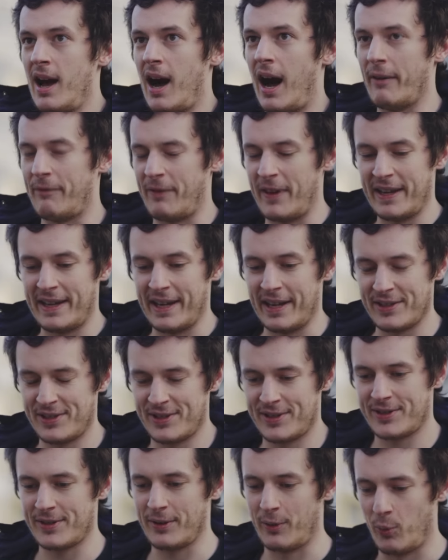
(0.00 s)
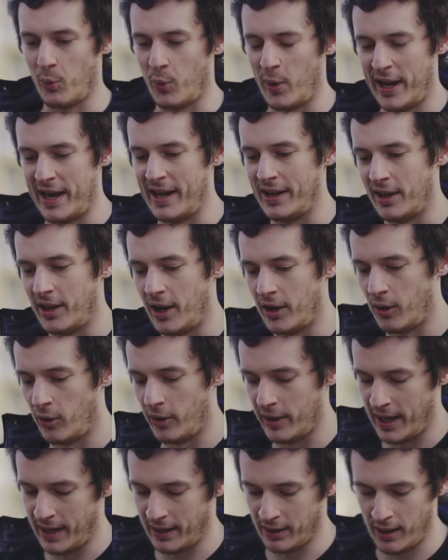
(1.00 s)
I think it's weird and
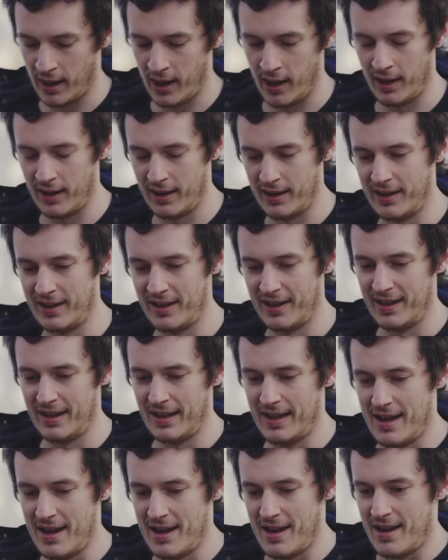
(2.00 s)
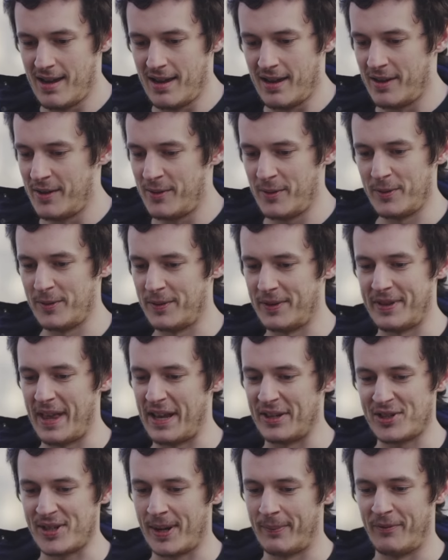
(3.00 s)
annoying that
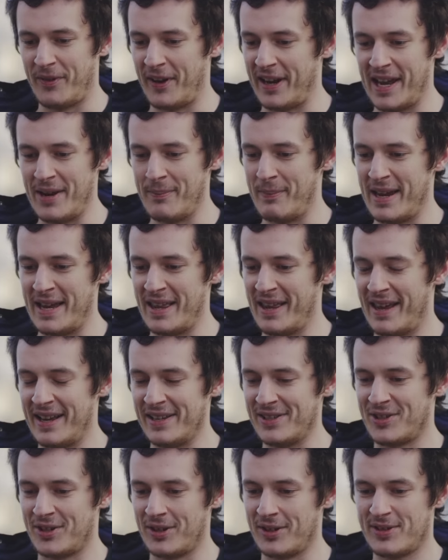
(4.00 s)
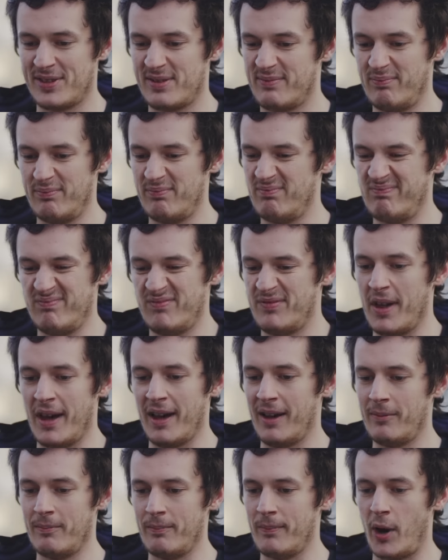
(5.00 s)
there's something in me that is just
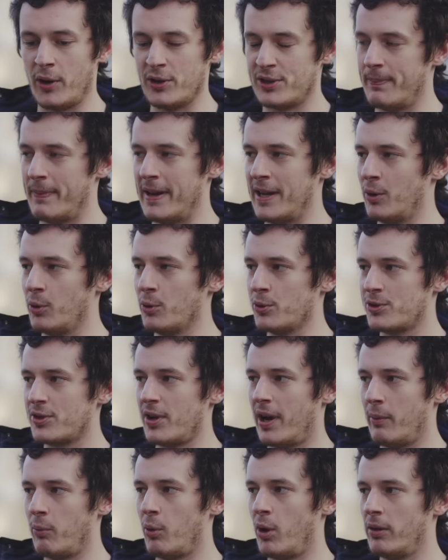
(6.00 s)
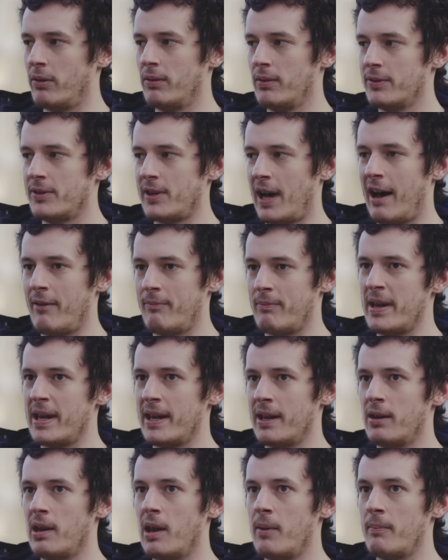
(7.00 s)
that most meals I want to have meat
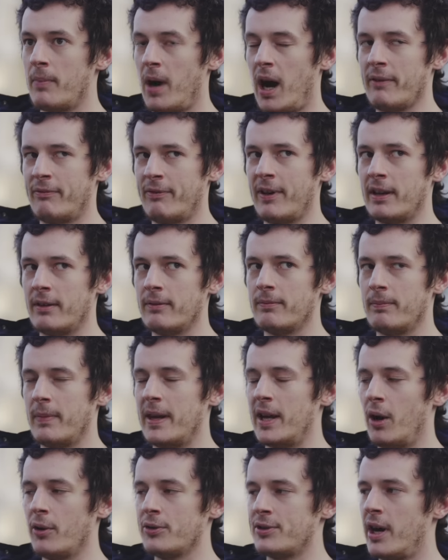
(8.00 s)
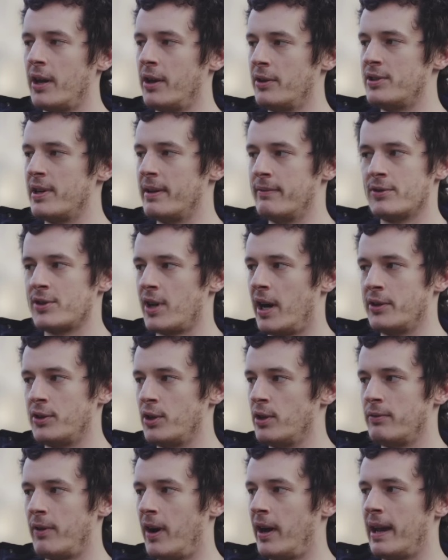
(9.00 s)
in them, but I think meat alternatives I
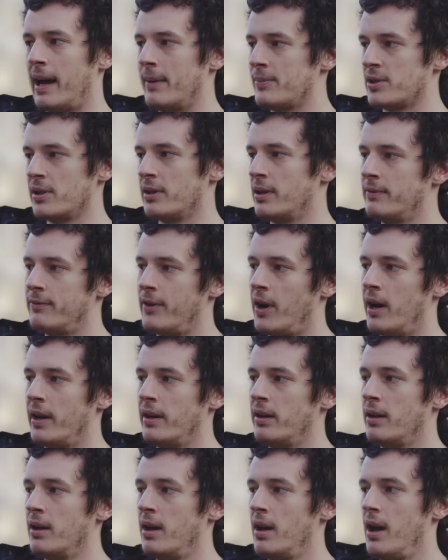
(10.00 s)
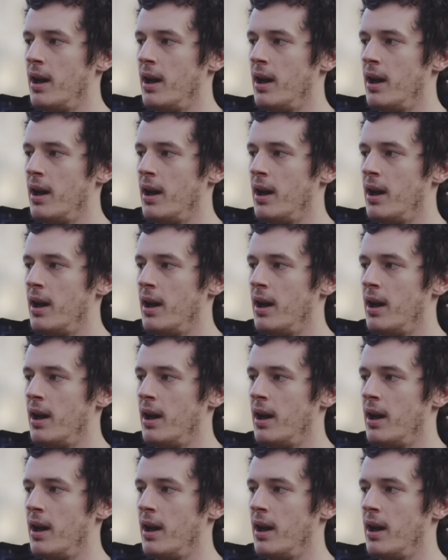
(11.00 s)
do find absolutely fine.